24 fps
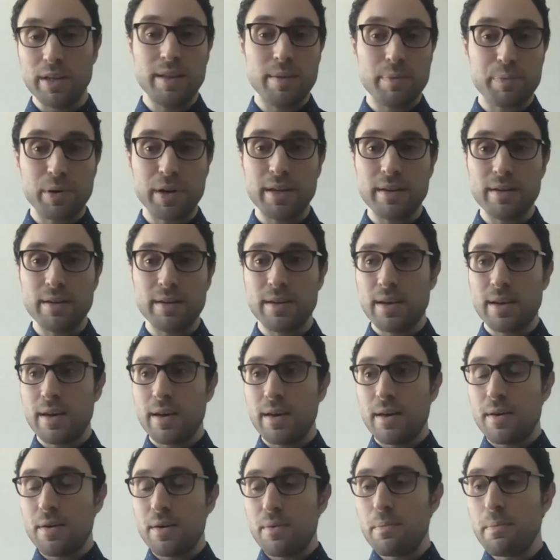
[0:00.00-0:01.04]
print
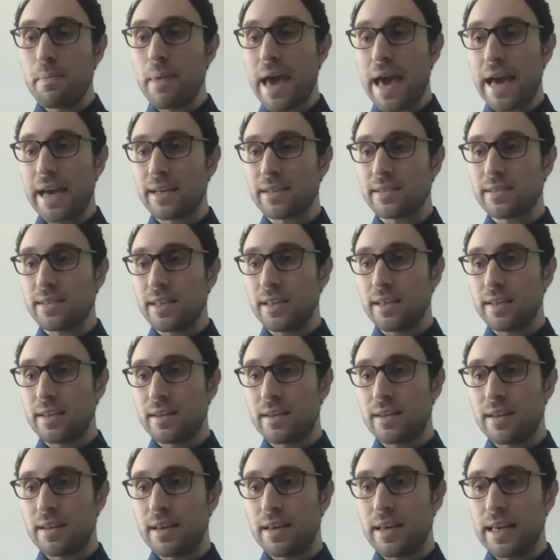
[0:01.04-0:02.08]

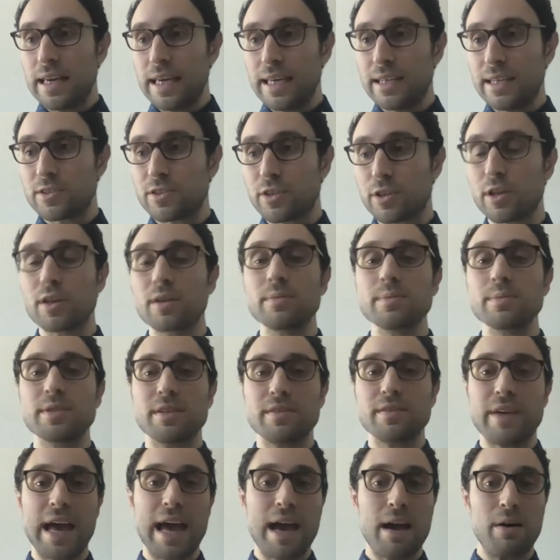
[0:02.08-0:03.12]
magazine in terms
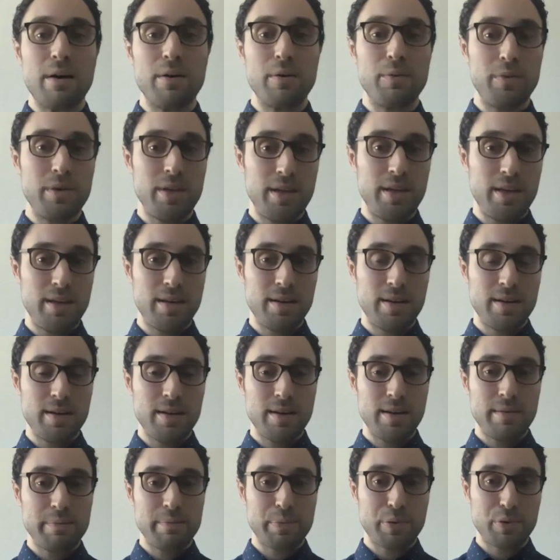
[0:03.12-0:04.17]
of how we
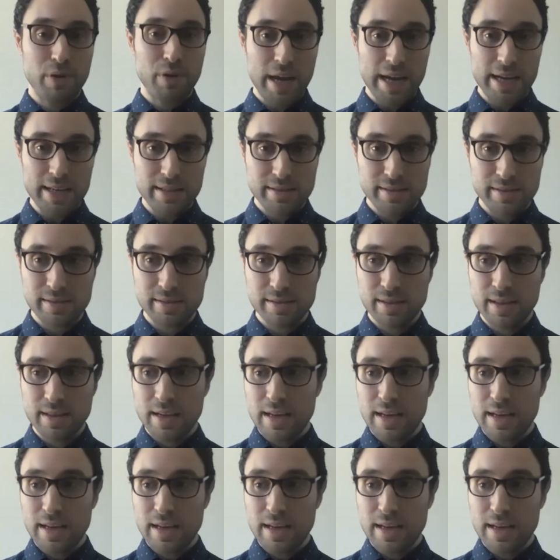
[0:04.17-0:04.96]
price.